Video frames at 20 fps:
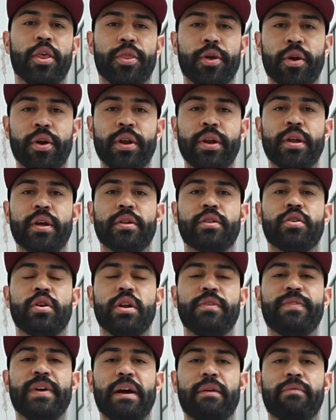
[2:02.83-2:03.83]
thirty to
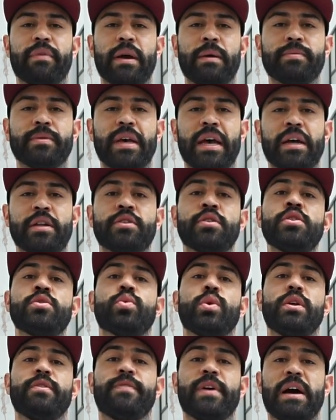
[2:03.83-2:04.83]
thirty-five reps at two
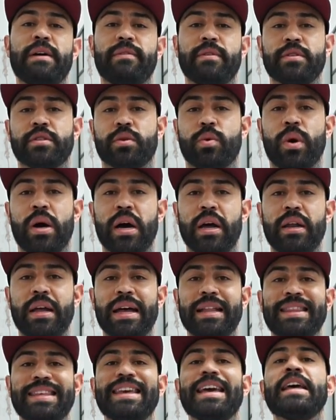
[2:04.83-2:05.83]
twenty-five on squat
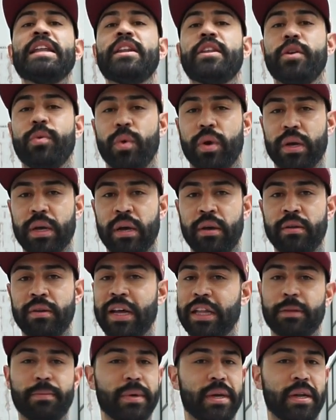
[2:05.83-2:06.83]
at the end of the workout,
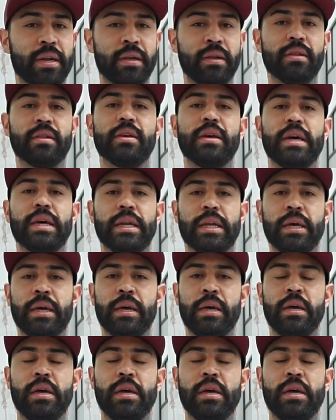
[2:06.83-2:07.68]
not the beginning, the end.